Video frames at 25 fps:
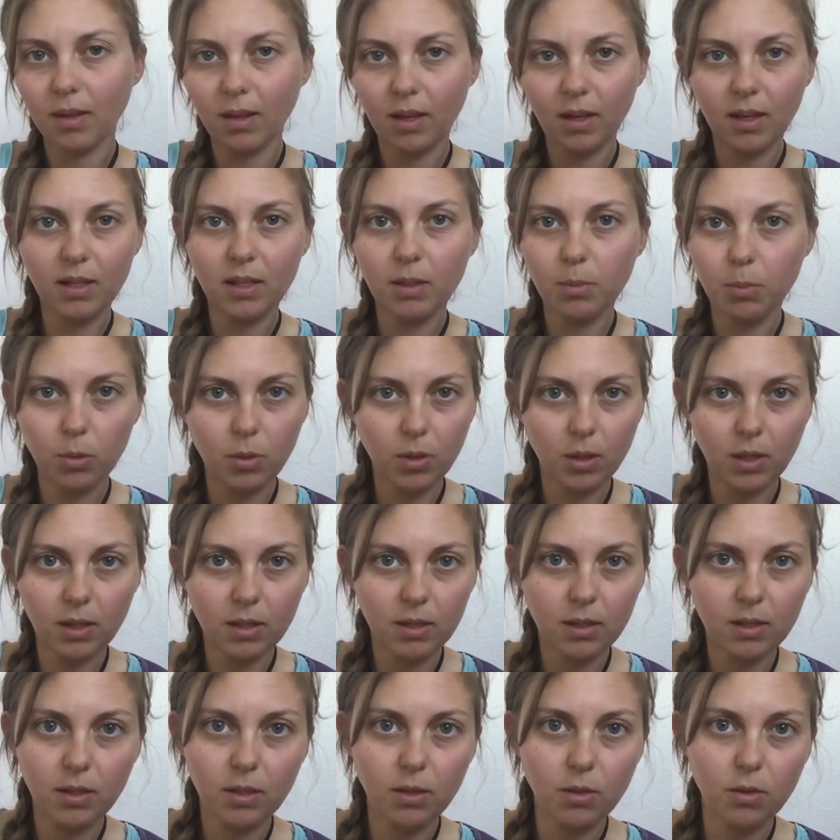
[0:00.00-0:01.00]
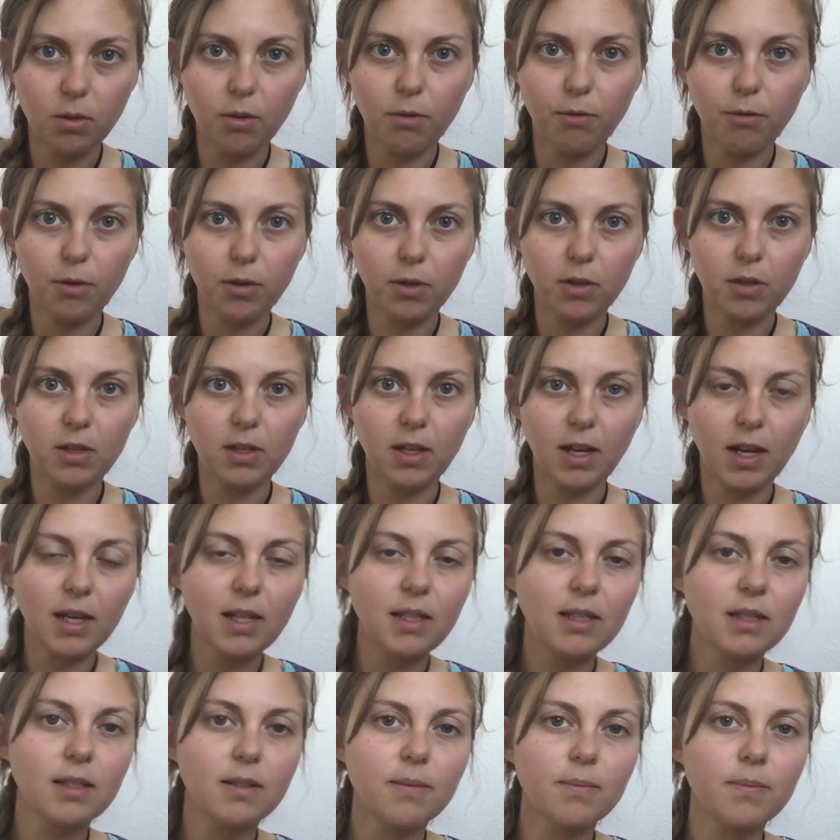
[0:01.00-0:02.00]
interpret your fertile
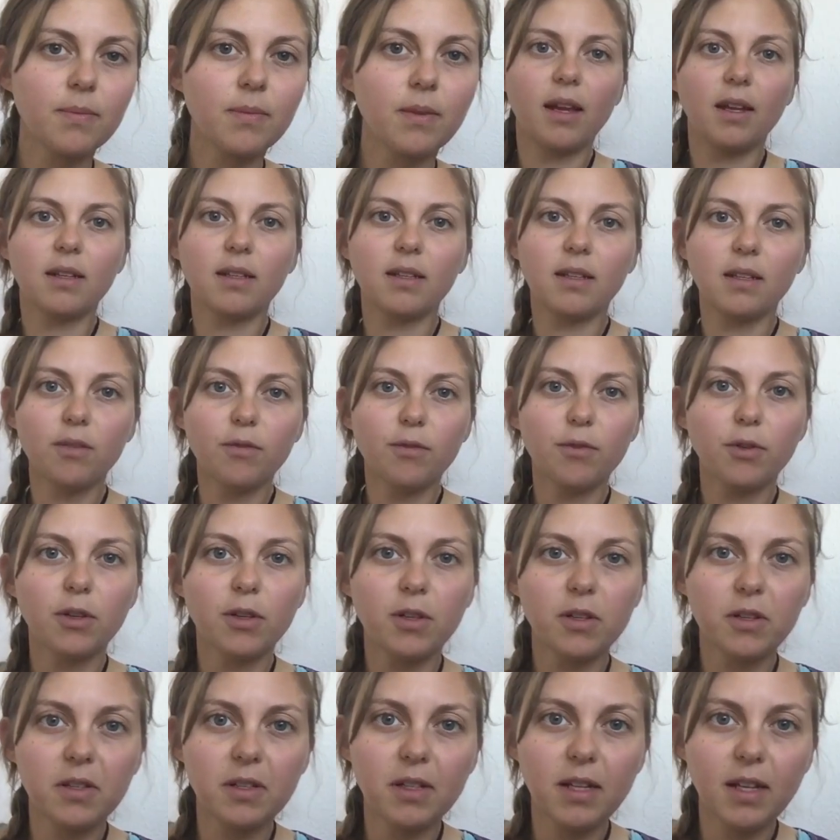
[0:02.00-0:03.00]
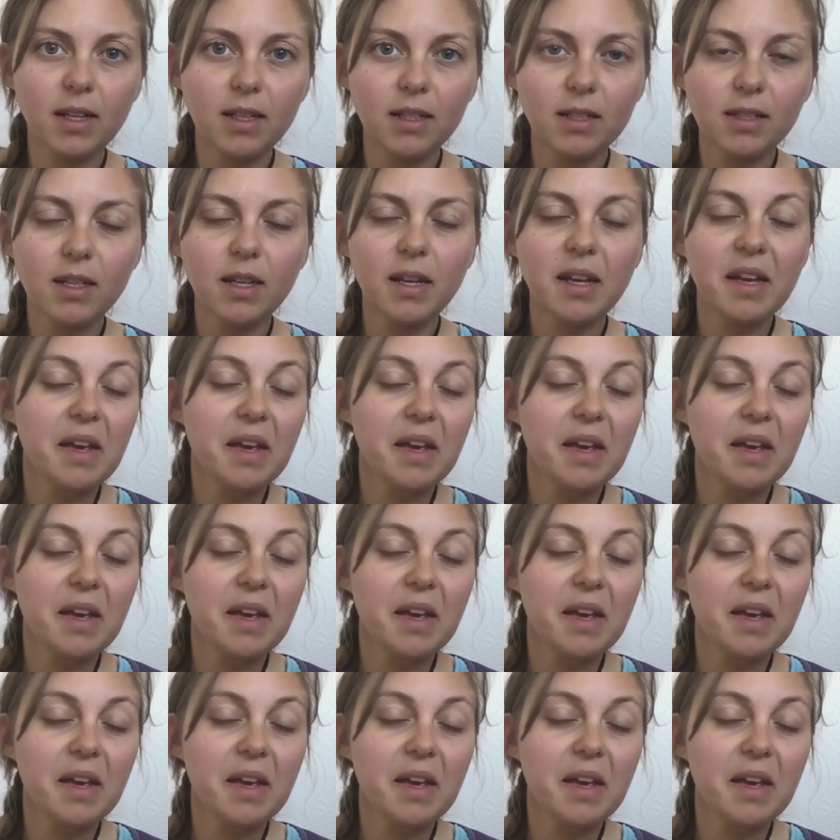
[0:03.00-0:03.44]
days and infertile days.